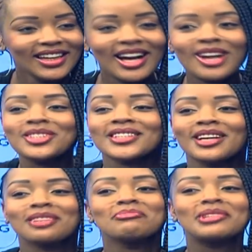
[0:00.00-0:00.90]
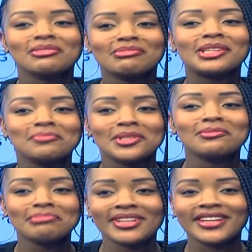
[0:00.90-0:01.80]
I was like, me.
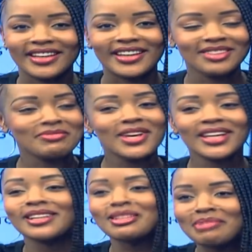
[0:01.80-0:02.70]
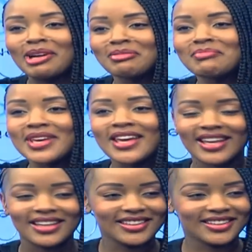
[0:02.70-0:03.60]
Make it about me.